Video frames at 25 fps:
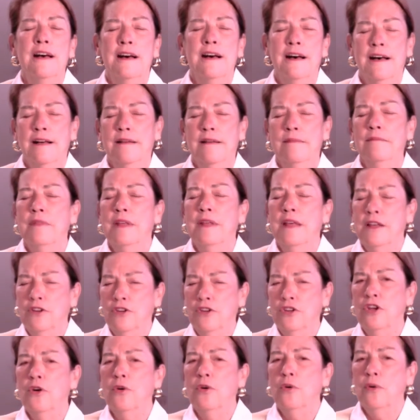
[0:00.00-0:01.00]

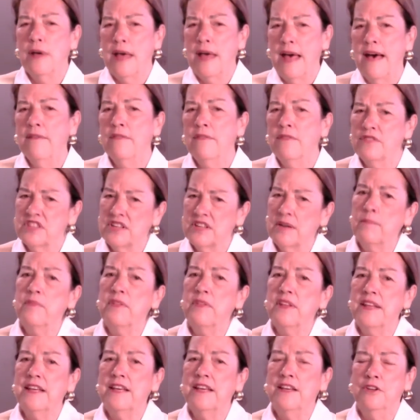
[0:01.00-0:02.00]
have
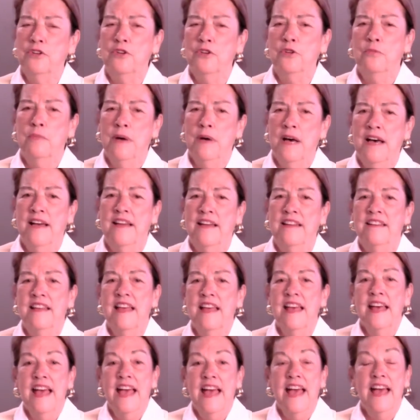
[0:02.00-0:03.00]
something in your mind
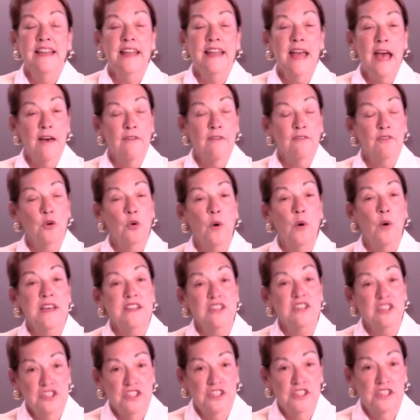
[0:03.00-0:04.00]
and have
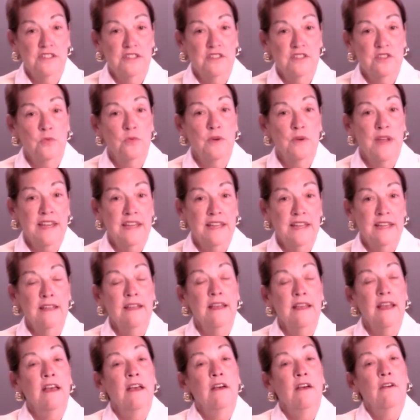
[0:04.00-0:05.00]
questions
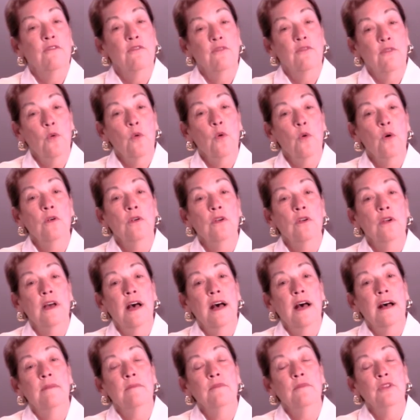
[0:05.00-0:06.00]
ready for
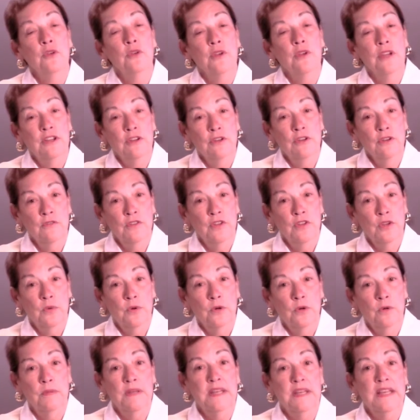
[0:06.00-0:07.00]
your
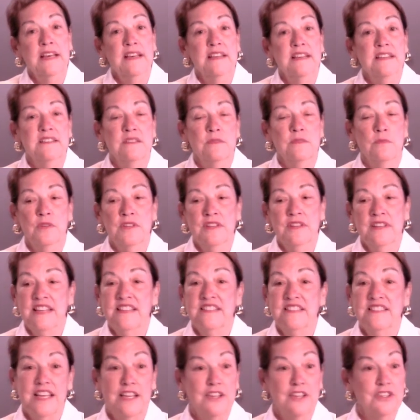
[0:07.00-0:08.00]
interviewer, because when they
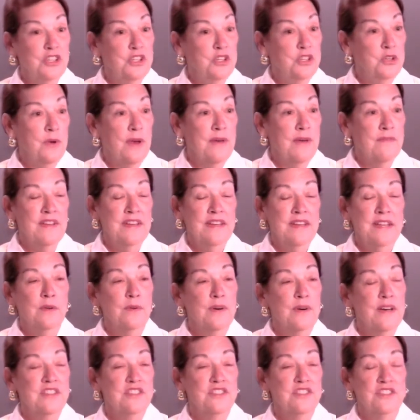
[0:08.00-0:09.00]
say, do you have any
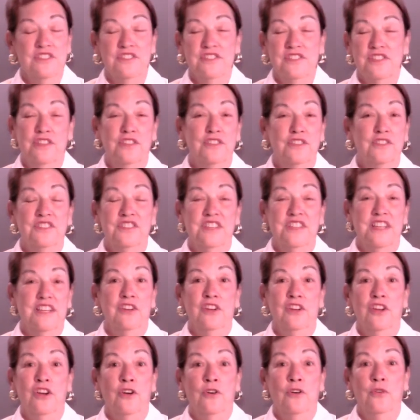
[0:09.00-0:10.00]
questions, and you say
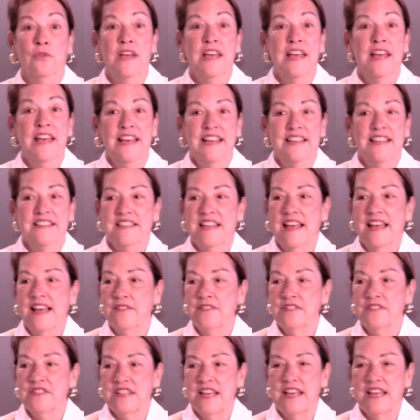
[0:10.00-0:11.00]
no, it
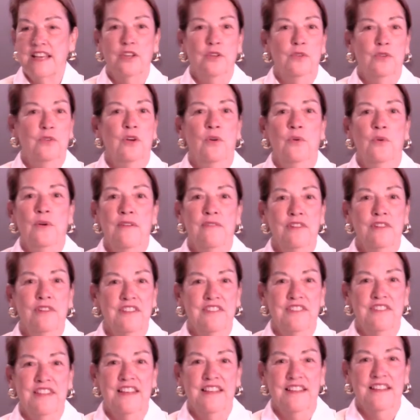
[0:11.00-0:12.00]
sounds like you know
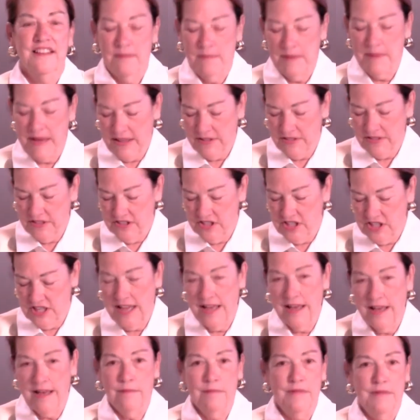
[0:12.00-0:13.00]
everything about the
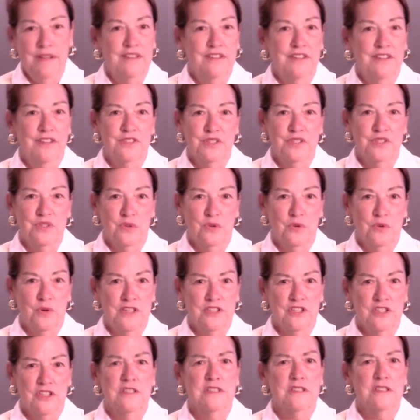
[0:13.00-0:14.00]
job and there's no
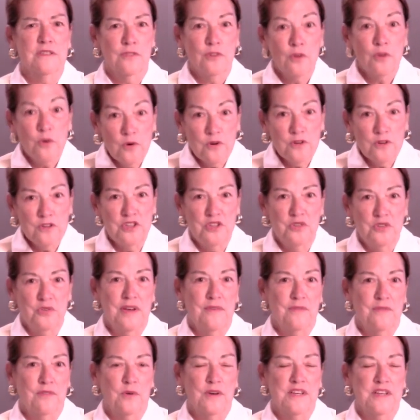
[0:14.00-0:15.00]
questions. Of course you
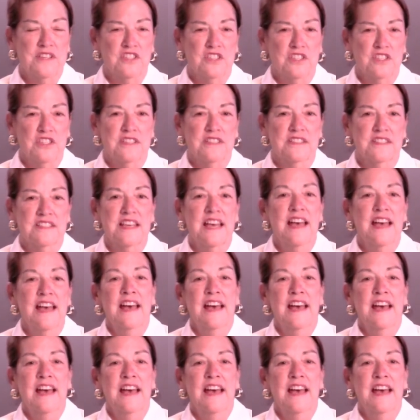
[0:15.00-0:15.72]
have questions.